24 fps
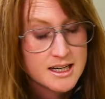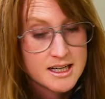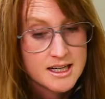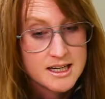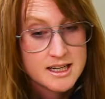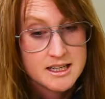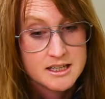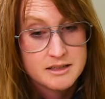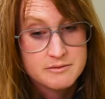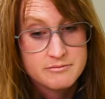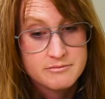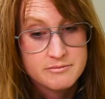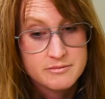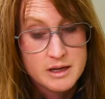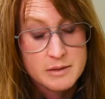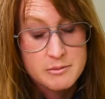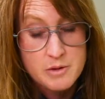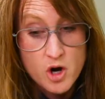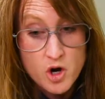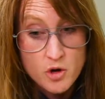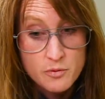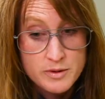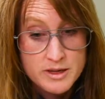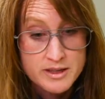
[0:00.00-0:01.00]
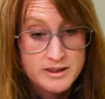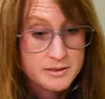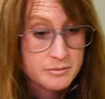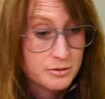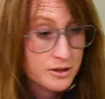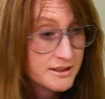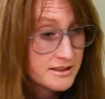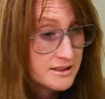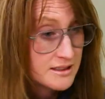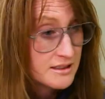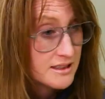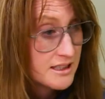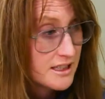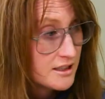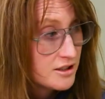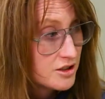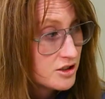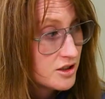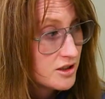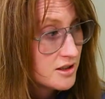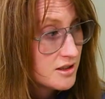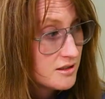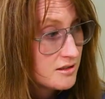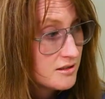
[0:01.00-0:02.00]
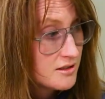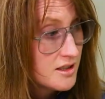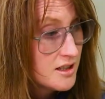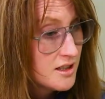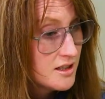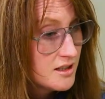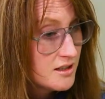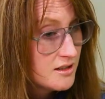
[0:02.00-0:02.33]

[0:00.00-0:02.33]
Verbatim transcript: I'm hoping the presentation